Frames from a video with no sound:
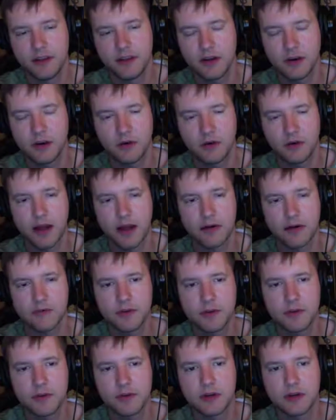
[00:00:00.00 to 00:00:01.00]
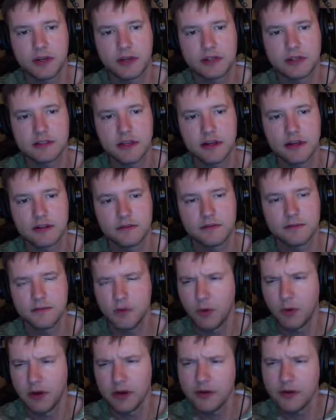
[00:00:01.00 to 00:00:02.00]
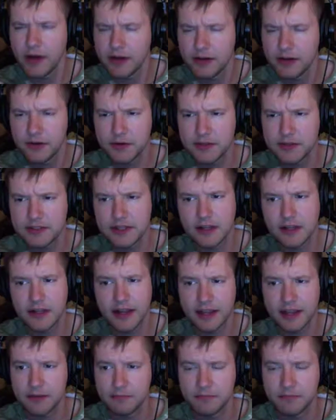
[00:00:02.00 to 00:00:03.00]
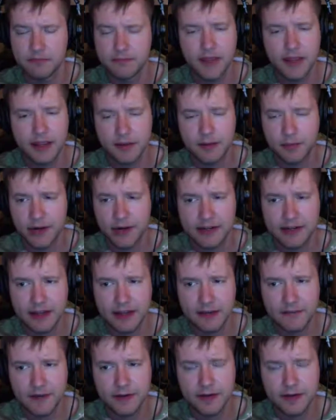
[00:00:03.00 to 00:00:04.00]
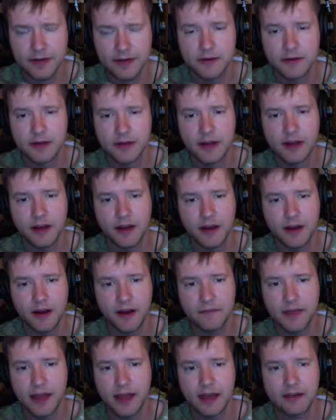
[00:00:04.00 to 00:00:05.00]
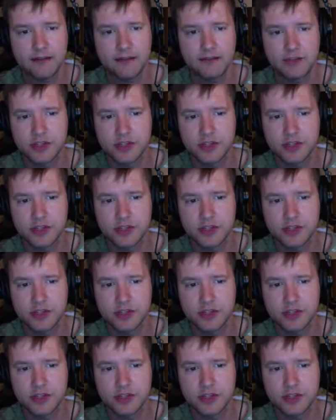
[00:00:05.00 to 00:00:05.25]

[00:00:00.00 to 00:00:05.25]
or however you do it in Excel. If you want to know how to do it in Excel, I can make a breakdown video of that.